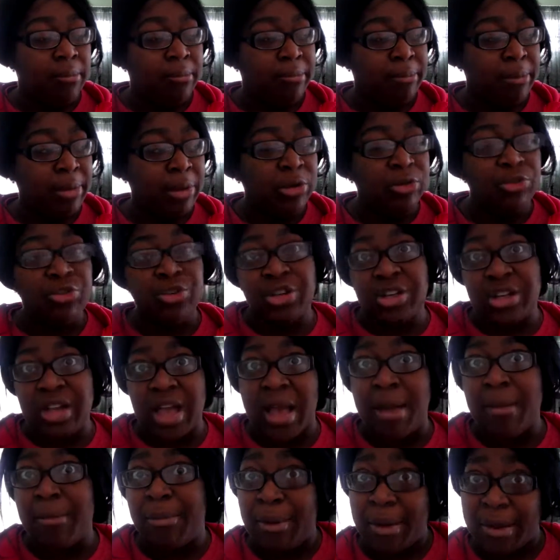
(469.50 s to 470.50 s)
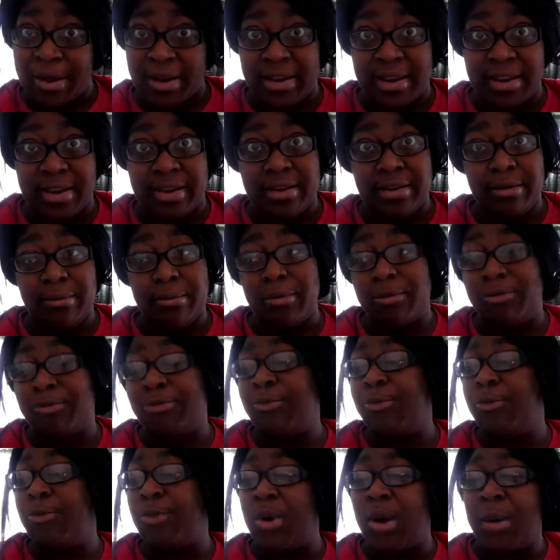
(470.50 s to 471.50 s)
Mildred got pregnant?
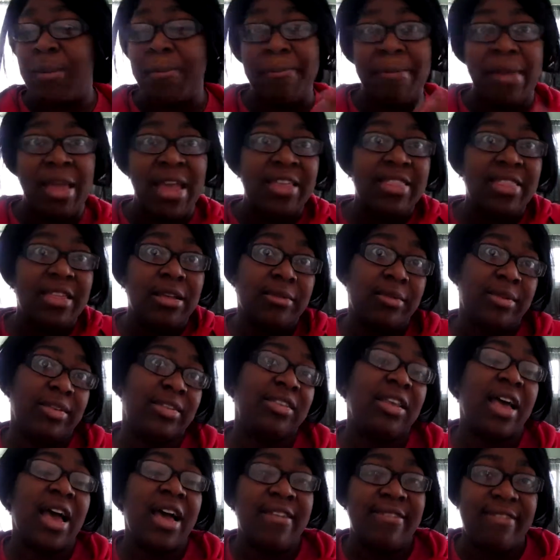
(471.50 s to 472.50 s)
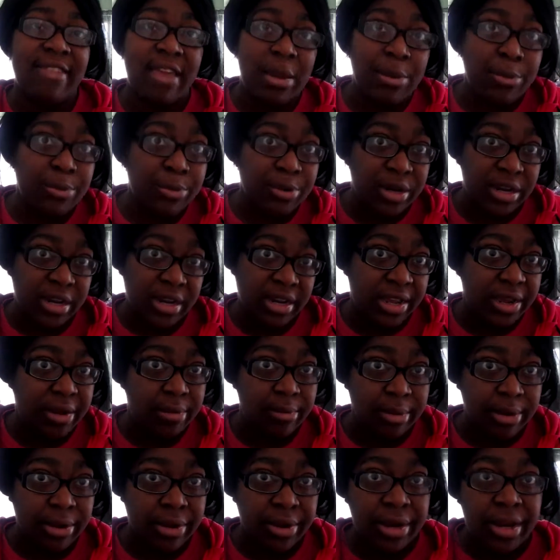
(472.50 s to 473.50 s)
What made them decide they wanted to
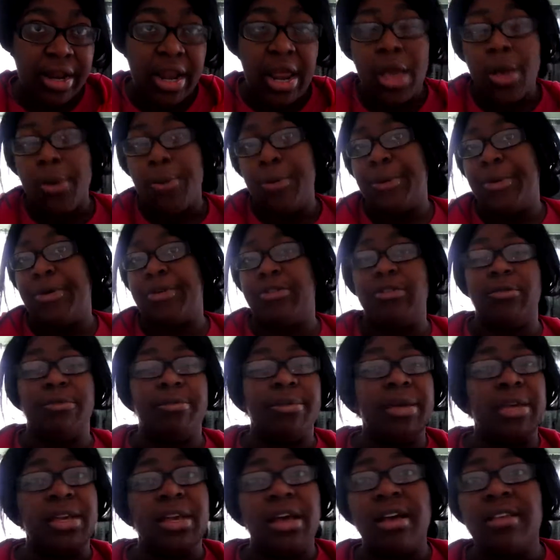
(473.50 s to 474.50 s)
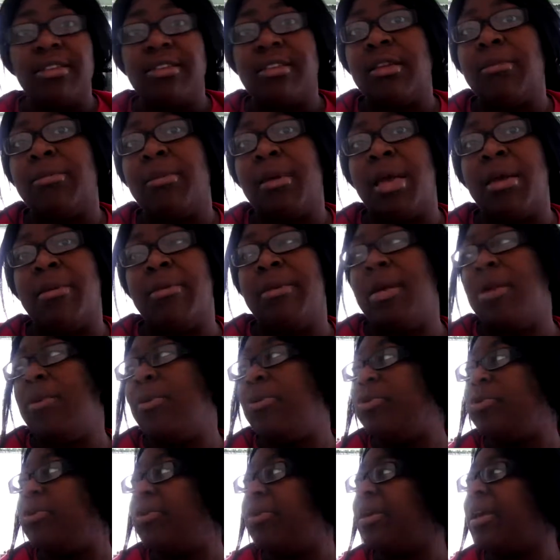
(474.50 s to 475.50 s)
get married? Was it because of the baby?
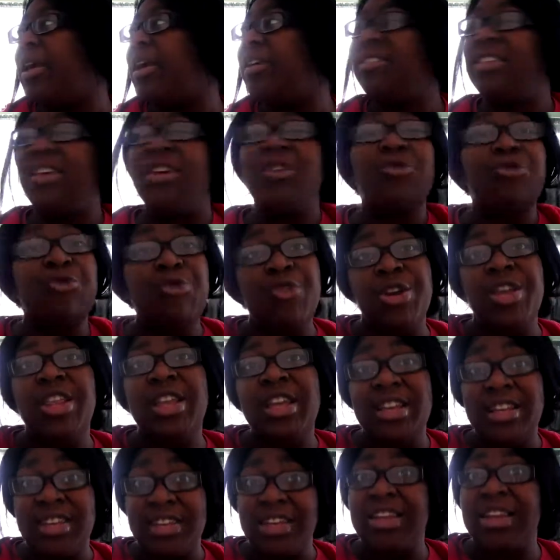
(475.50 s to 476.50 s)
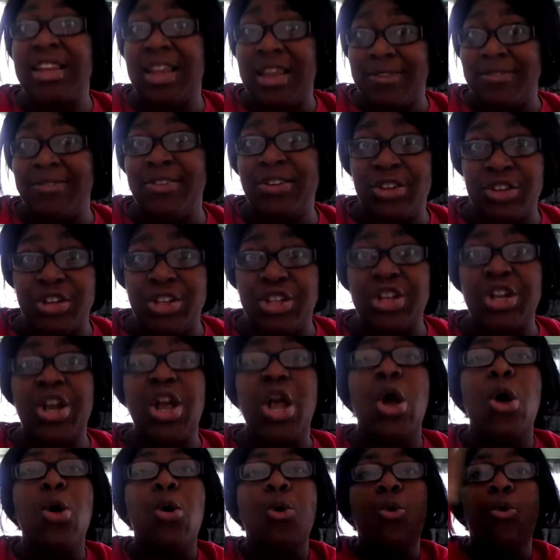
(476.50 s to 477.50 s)
Was it because they really did love each other?
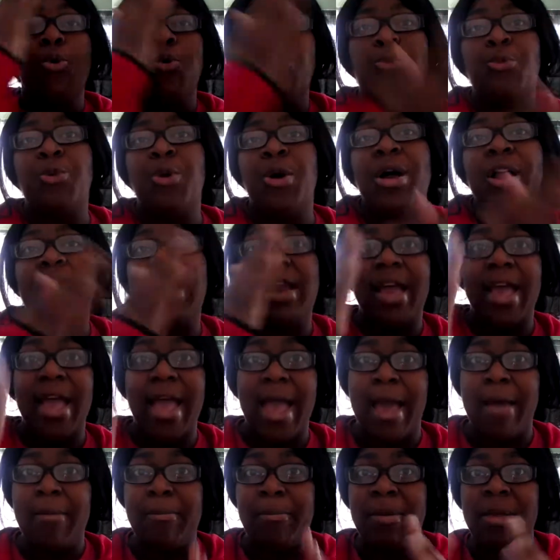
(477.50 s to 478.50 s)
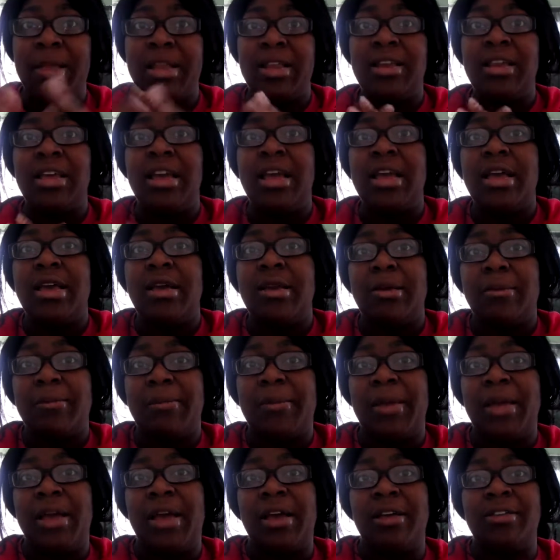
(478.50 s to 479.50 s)
What happened?
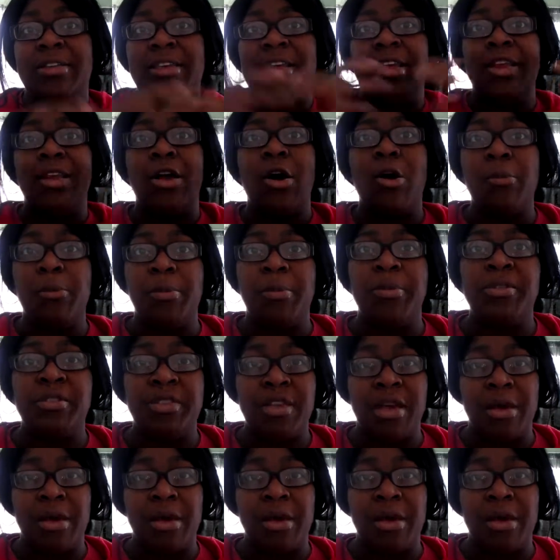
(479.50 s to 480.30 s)
Because it opens